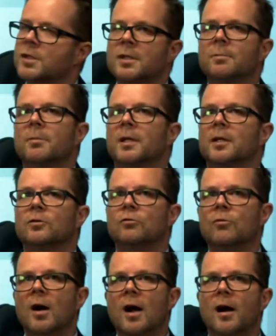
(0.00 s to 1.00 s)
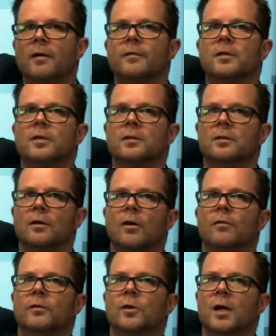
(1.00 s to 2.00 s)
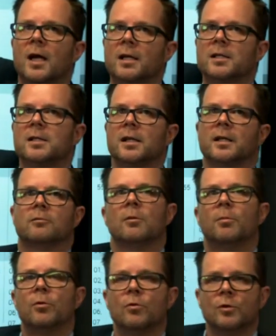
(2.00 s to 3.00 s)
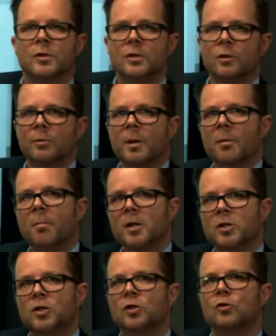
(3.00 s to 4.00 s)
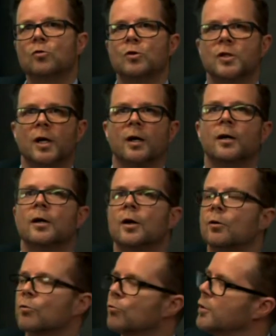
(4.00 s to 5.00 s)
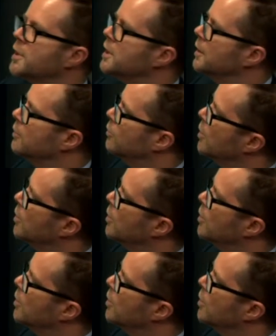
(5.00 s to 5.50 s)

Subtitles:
submit a draft of your case study report. So it'll be a much shorter written